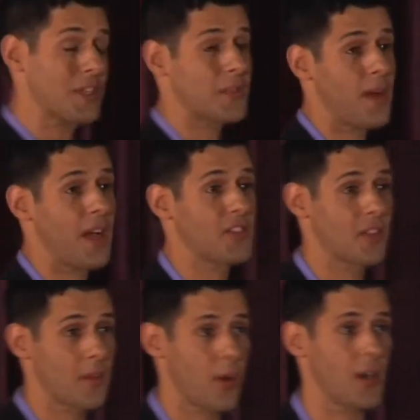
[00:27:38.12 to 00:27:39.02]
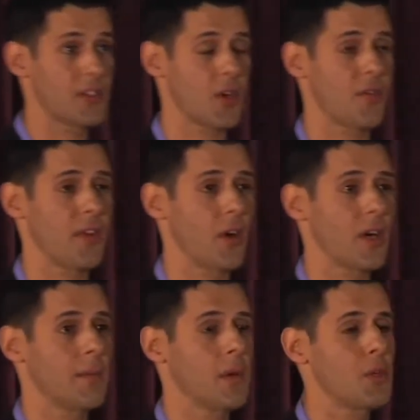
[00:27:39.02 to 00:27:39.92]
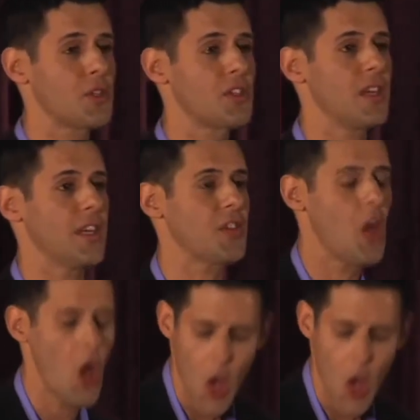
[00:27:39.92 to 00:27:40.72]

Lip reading: response to the parts don't fit argument, which is this.